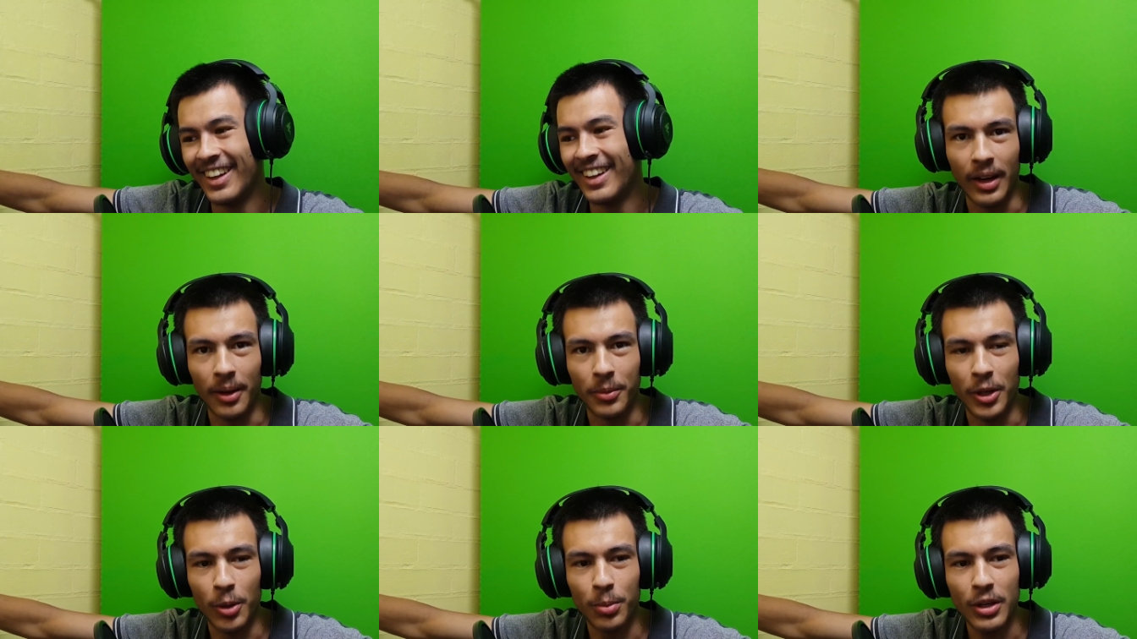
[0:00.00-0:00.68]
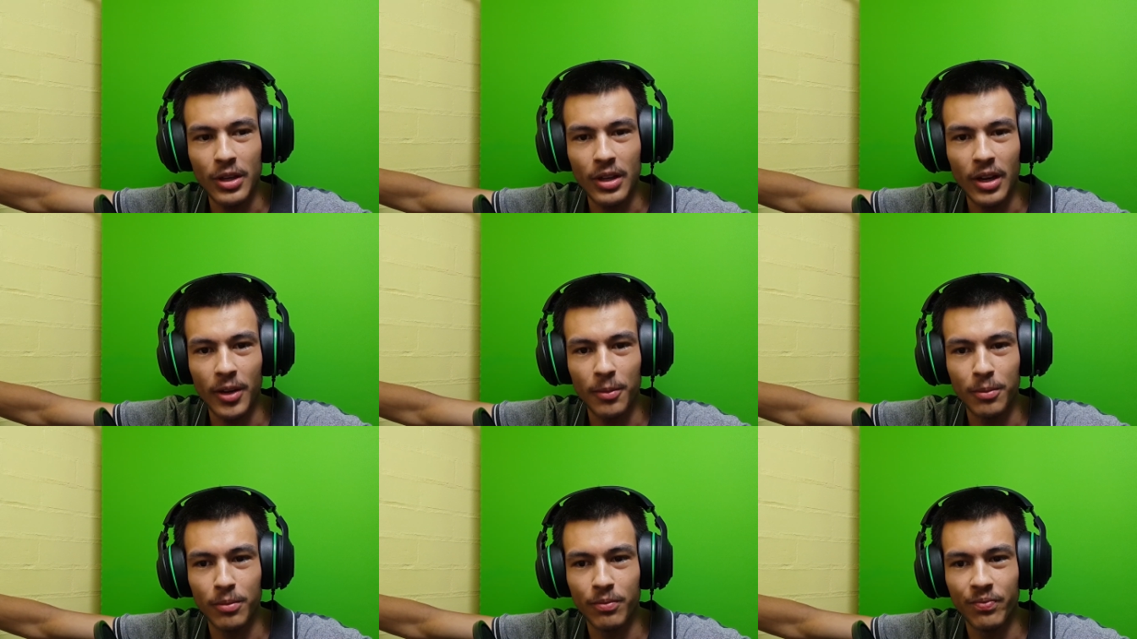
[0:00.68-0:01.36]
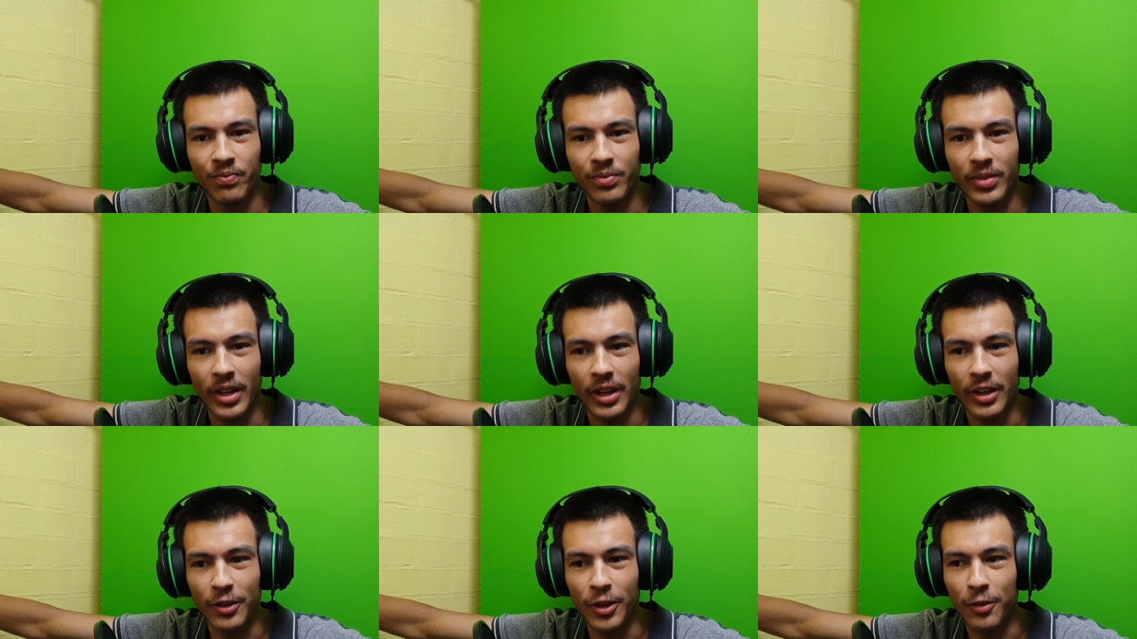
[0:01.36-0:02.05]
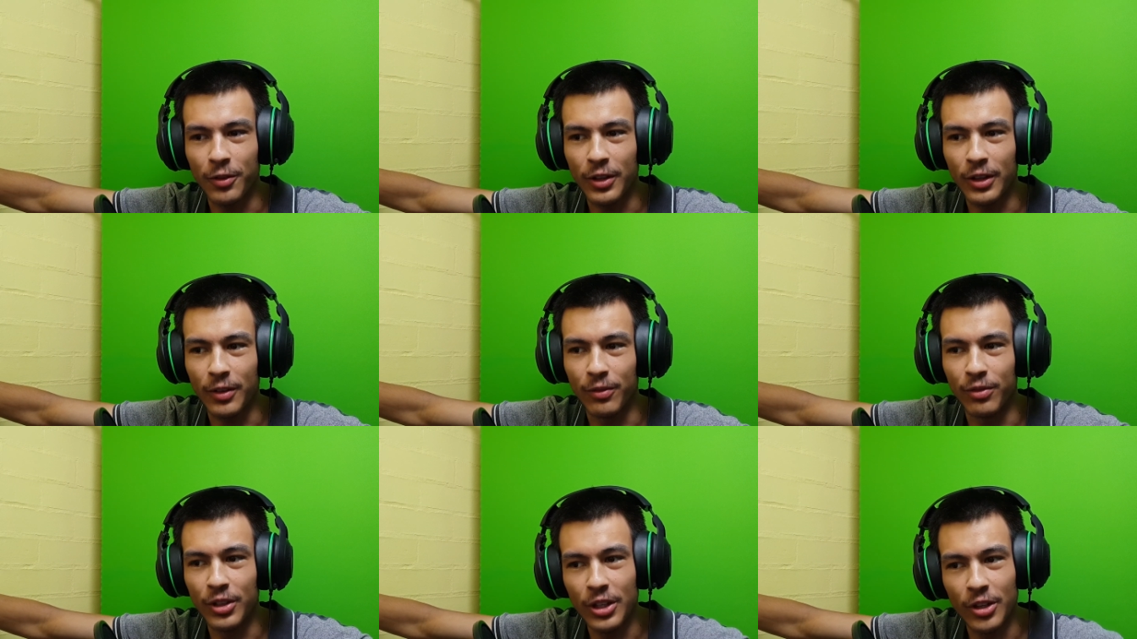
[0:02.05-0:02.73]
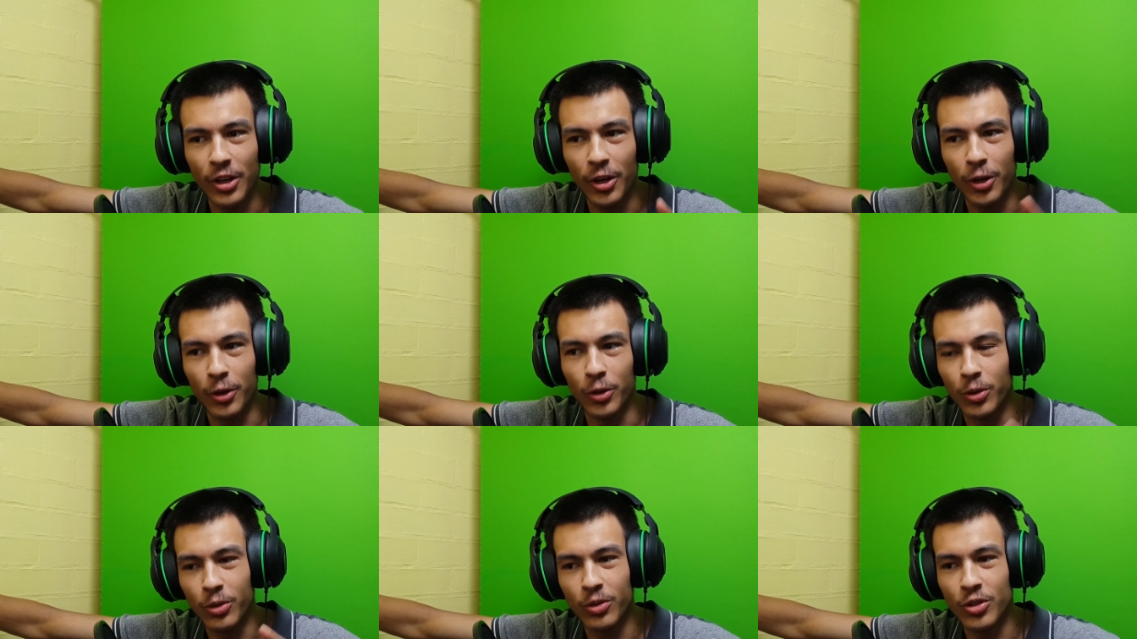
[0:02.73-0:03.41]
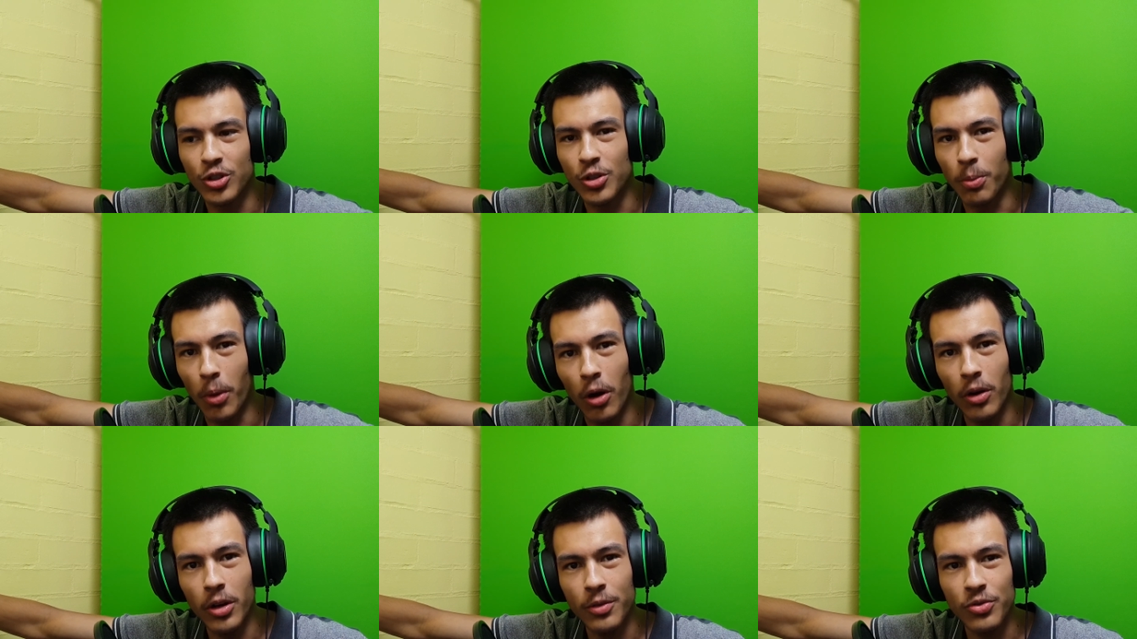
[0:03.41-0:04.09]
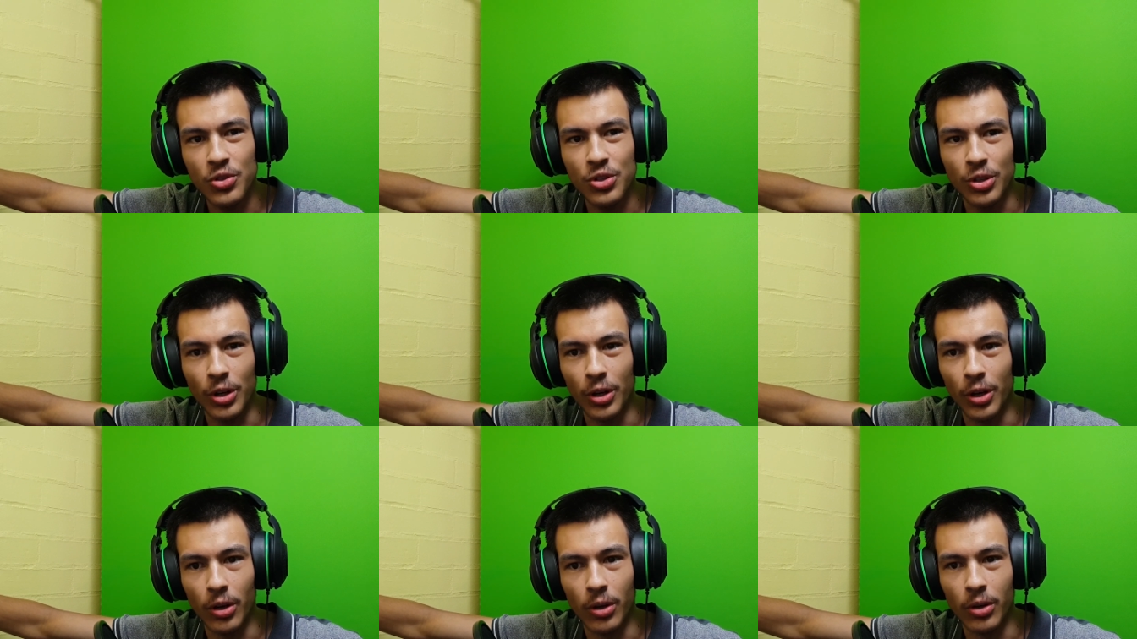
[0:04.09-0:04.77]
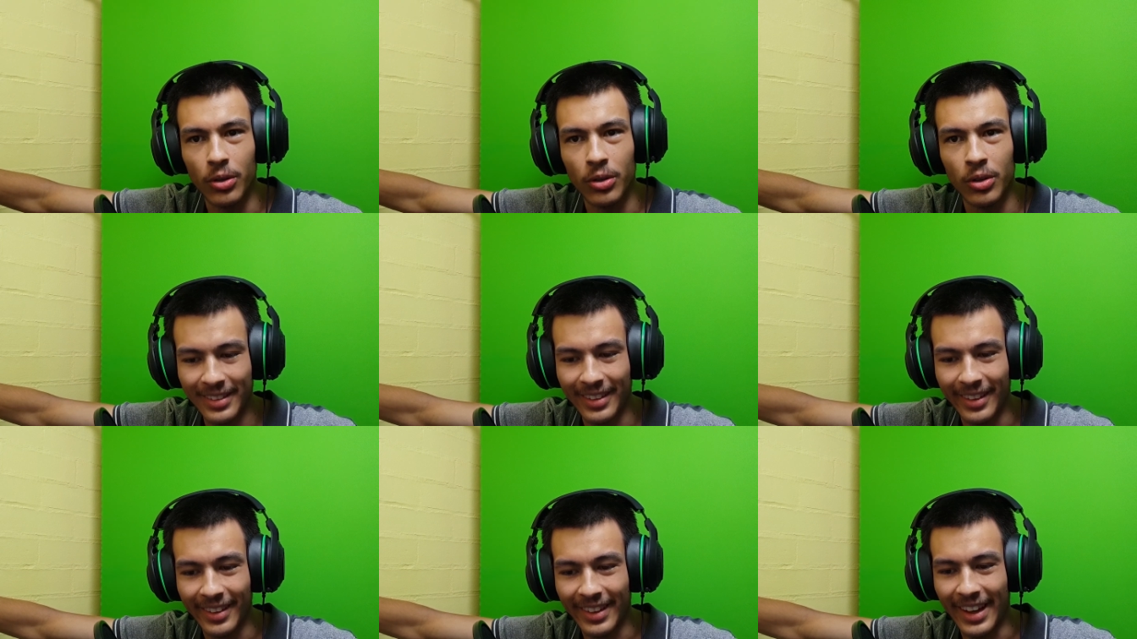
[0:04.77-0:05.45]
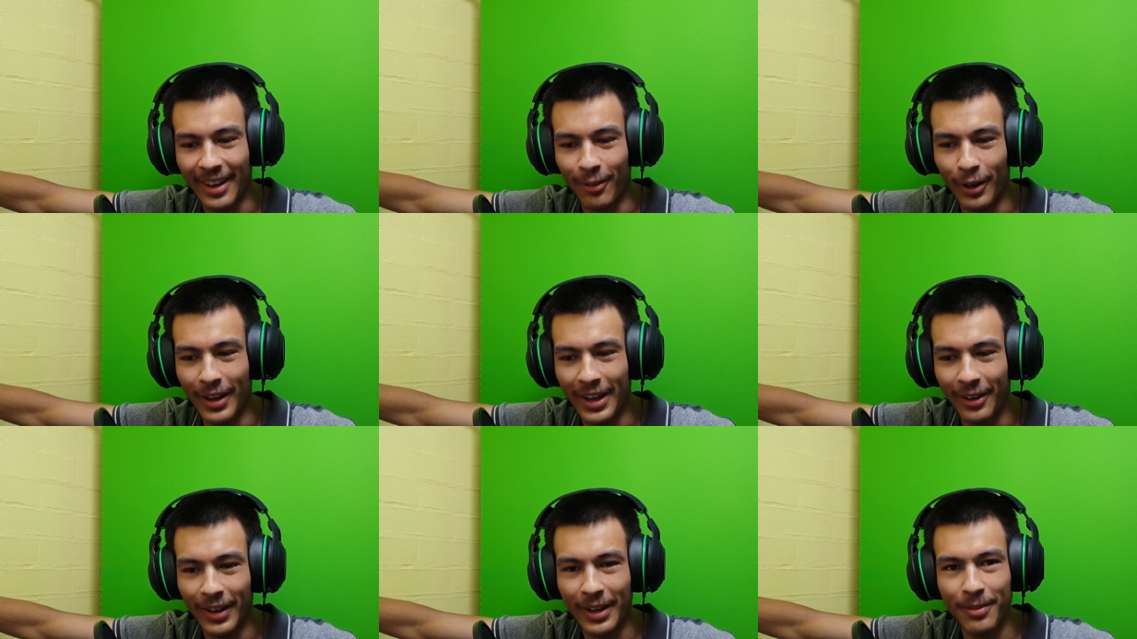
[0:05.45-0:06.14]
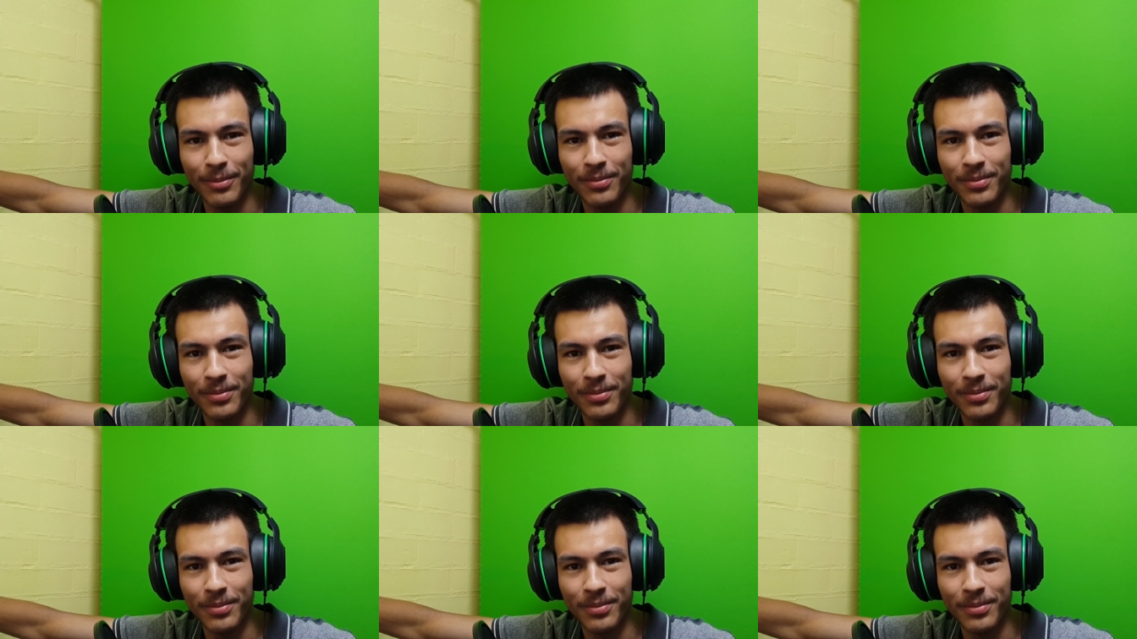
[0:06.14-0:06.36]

There'll be I don't think a video tomorrow, so okay, well anyway,